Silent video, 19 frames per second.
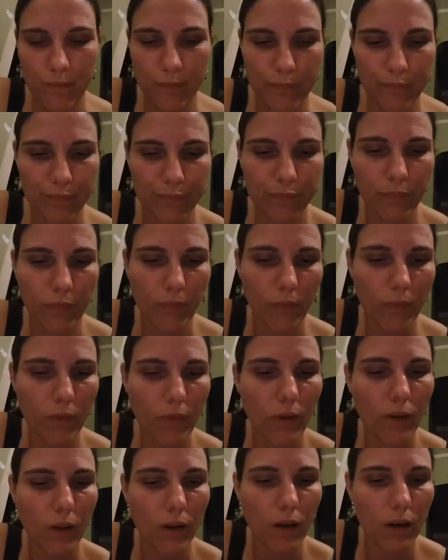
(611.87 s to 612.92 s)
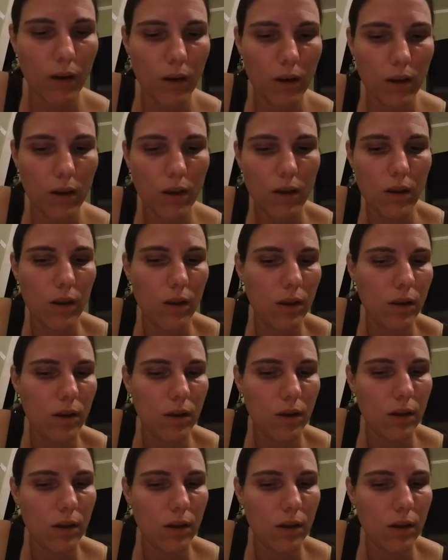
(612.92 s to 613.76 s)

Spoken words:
(silence)